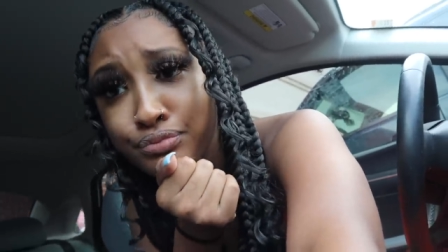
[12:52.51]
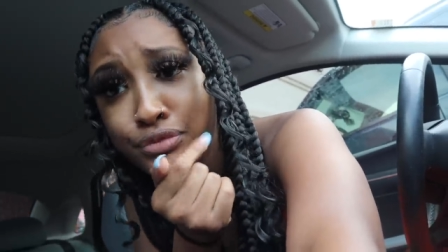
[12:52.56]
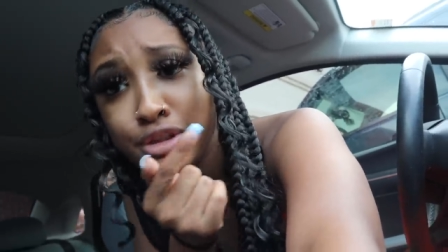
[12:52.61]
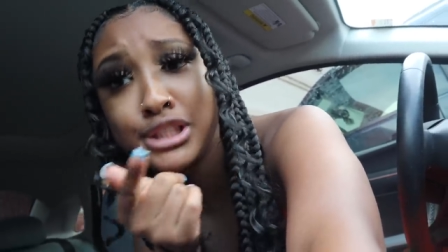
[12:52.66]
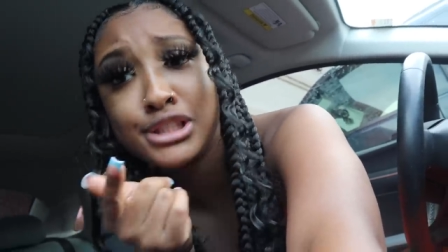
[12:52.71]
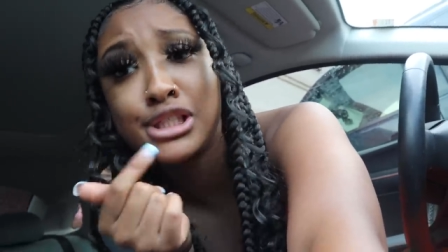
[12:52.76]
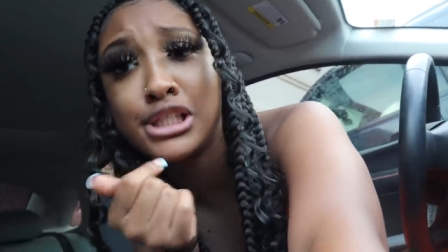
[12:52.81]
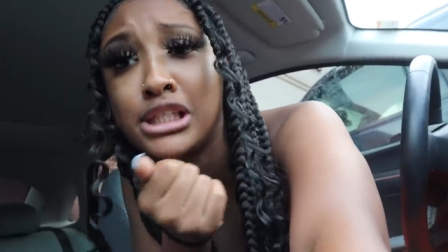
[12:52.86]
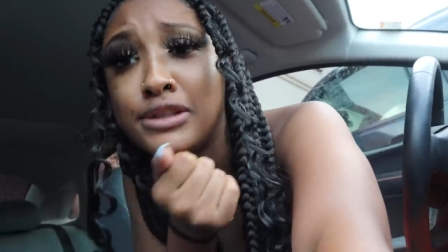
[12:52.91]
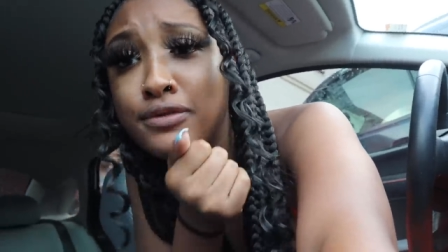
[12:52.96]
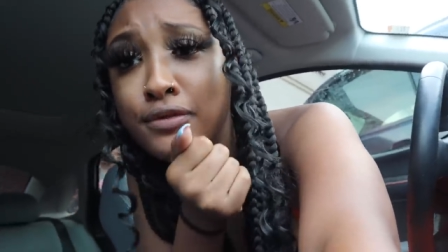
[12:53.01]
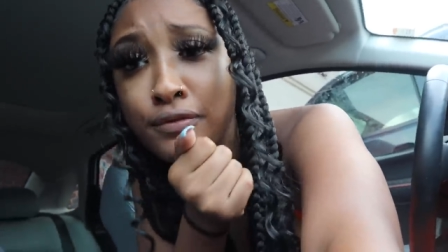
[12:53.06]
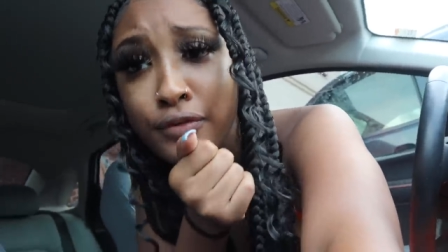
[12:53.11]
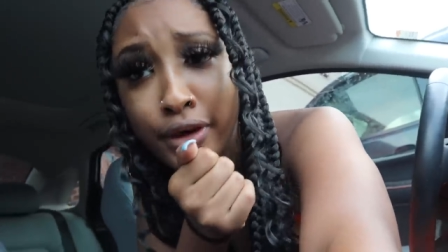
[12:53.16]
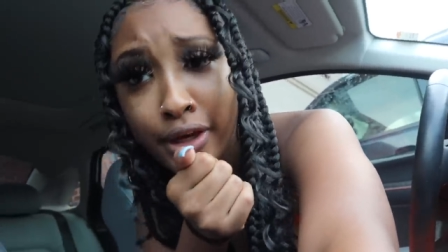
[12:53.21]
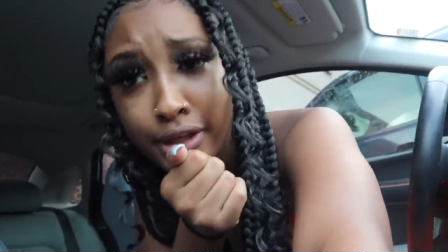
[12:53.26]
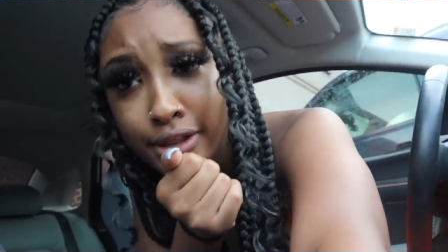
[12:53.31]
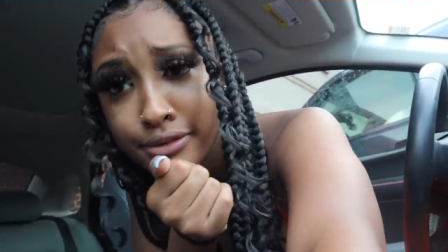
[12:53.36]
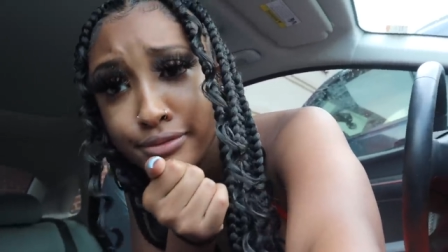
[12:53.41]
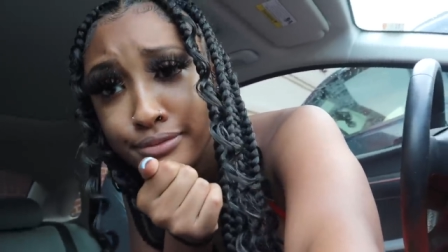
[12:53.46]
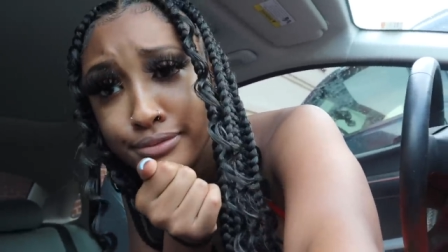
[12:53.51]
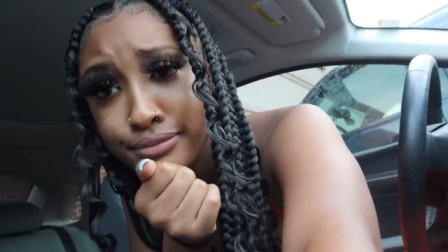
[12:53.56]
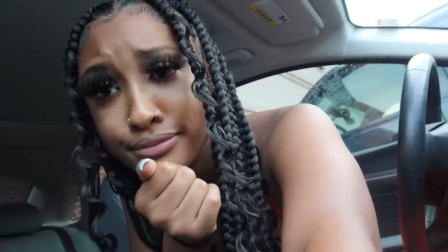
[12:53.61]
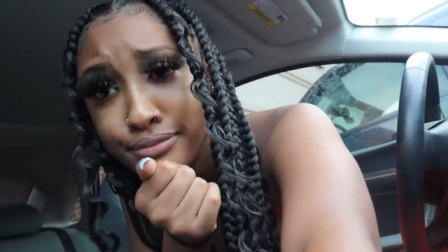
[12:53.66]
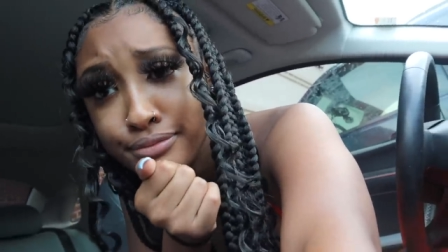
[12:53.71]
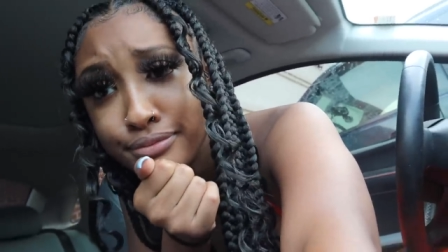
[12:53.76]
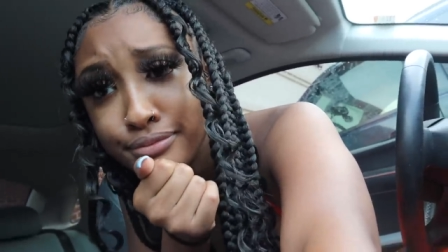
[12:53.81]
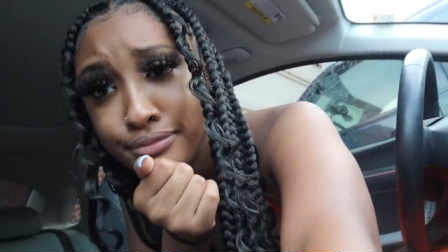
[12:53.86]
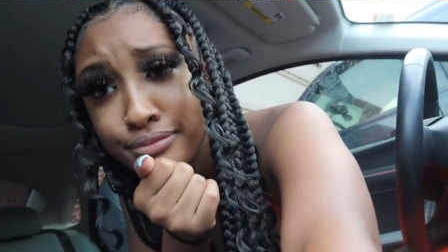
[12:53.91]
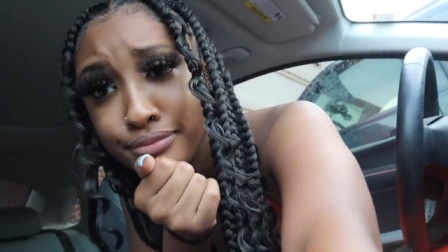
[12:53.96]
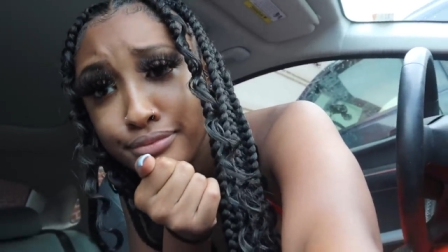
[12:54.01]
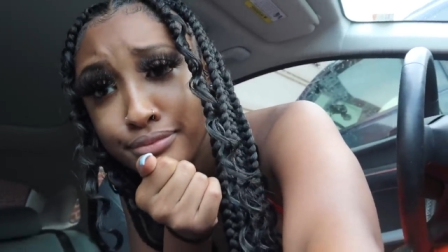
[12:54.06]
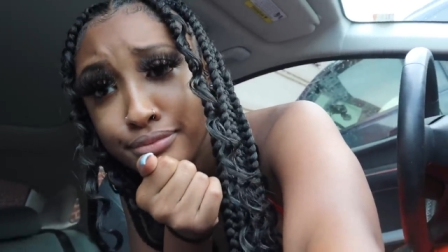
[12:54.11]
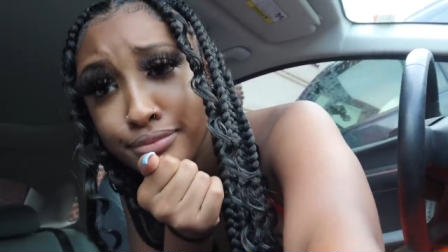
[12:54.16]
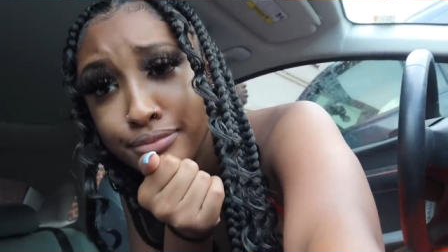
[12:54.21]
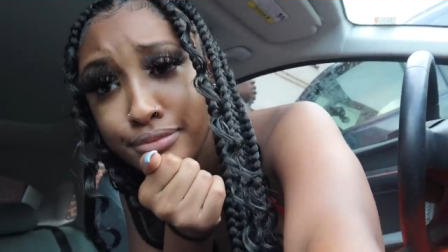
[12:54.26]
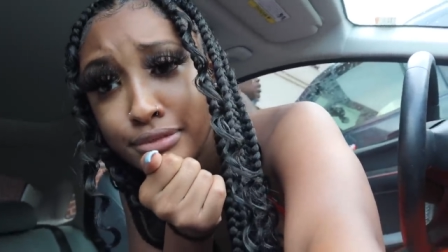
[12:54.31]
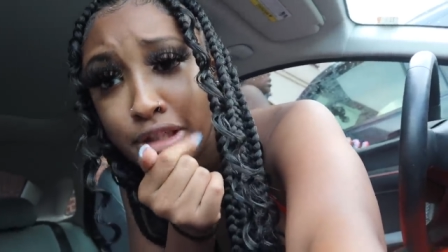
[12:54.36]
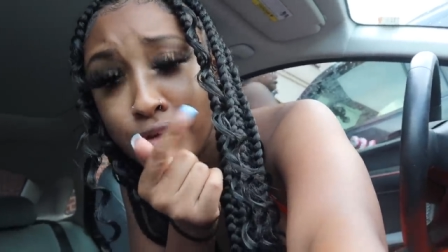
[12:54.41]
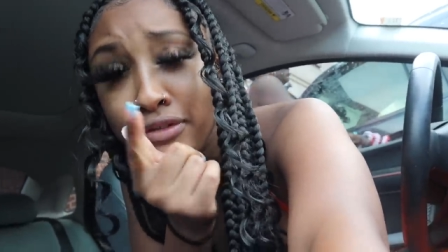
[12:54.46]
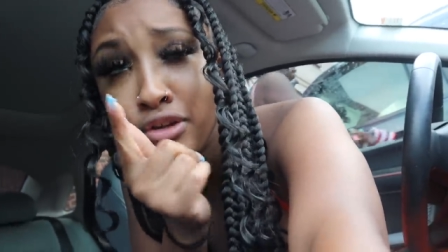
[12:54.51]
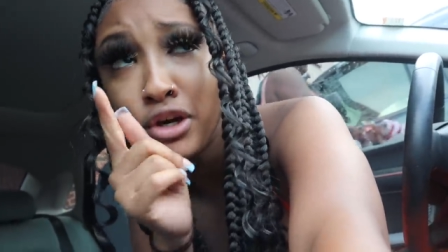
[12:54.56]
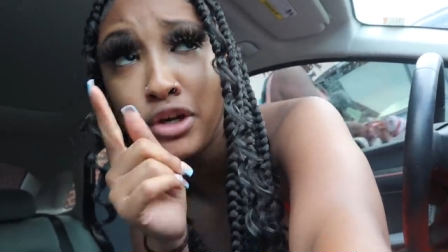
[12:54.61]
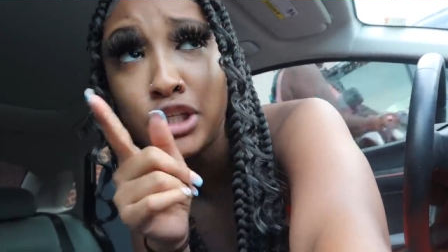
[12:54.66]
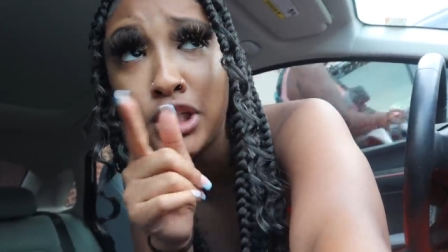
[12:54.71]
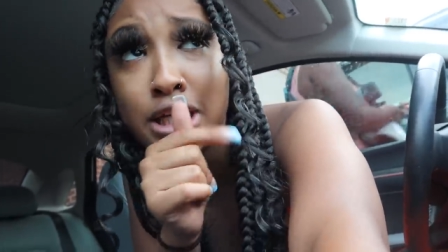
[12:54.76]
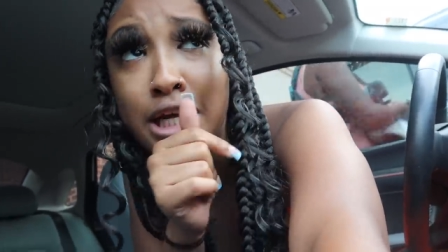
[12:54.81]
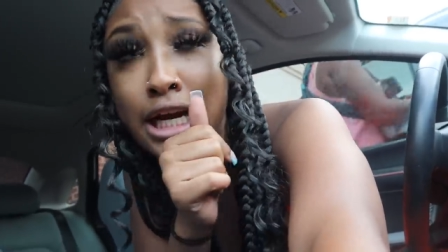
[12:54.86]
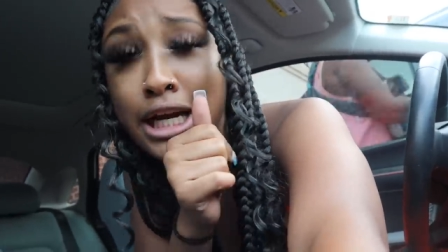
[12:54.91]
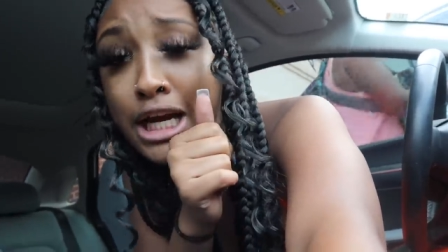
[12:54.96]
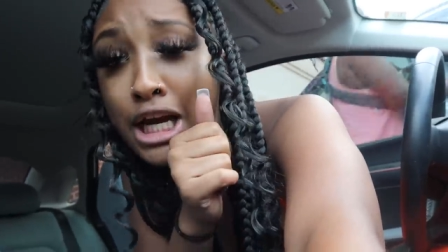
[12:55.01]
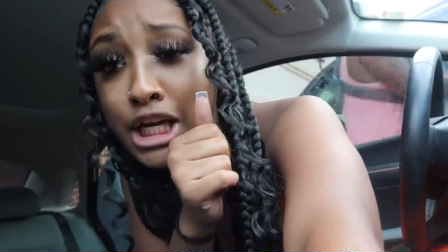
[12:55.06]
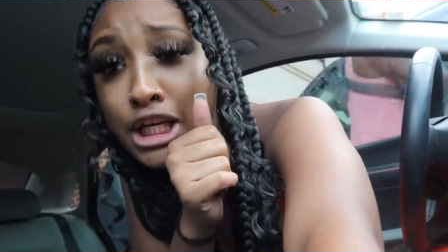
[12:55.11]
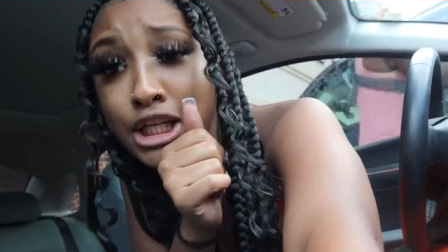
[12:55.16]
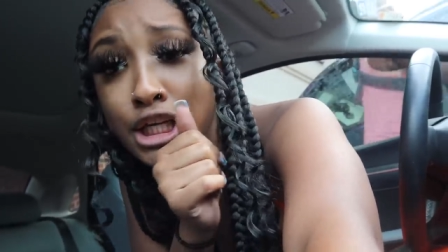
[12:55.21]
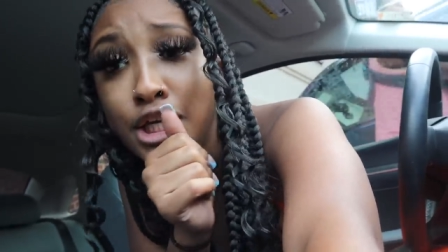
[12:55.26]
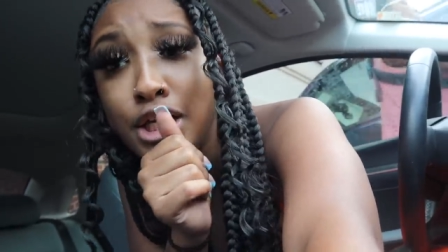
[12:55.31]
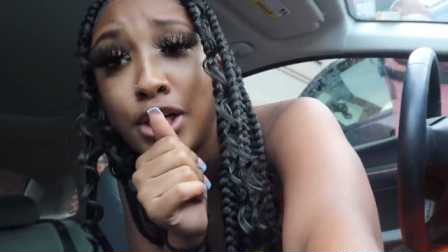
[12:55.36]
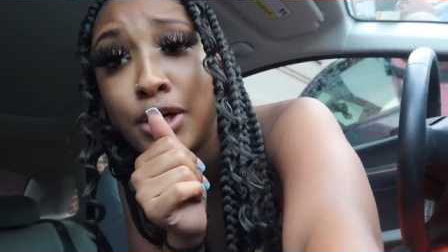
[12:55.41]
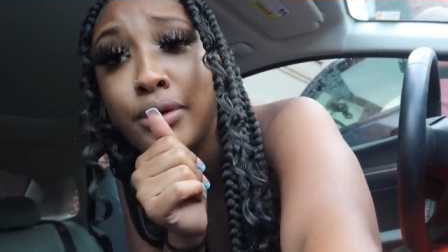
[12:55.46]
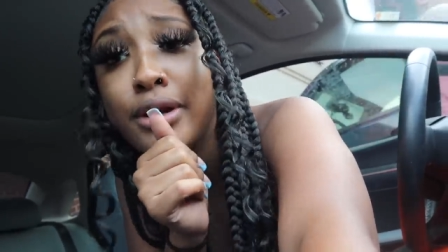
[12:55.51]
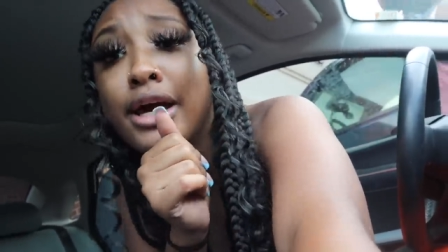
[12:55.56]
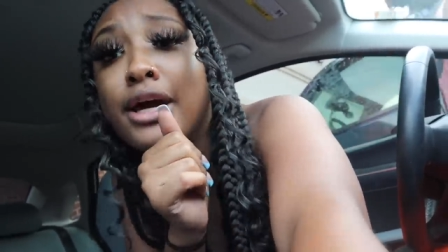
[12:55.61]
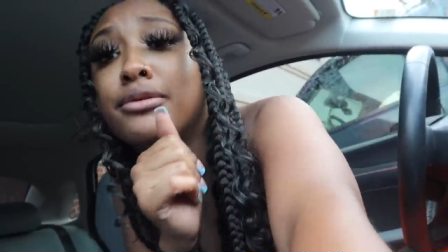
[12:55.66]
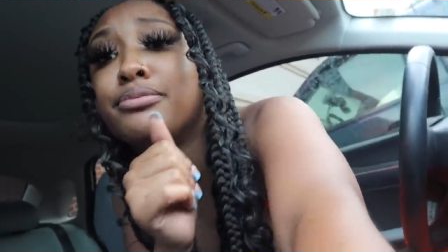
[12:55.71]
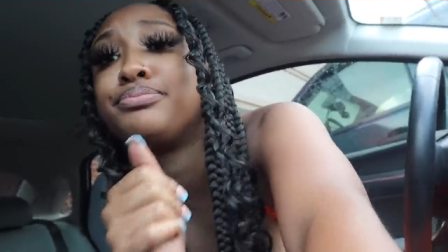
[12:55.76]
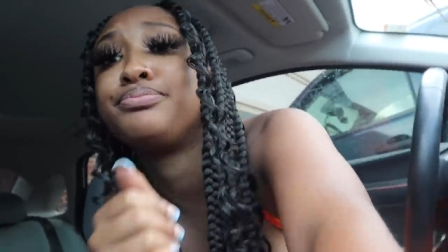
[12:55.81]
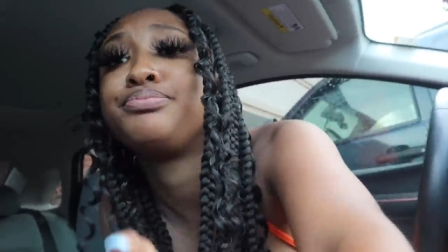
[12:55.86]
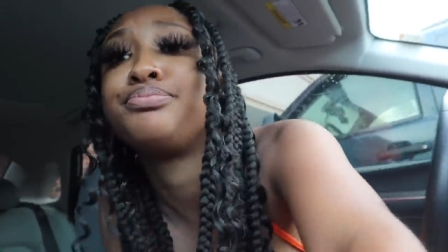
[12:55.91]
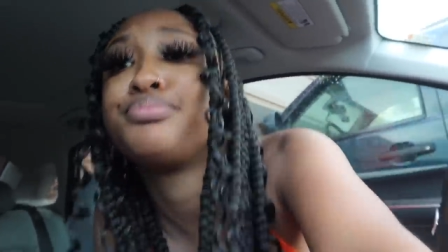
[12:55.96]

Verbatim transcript: This shit is for fake. If y'all know that now, you need to know that.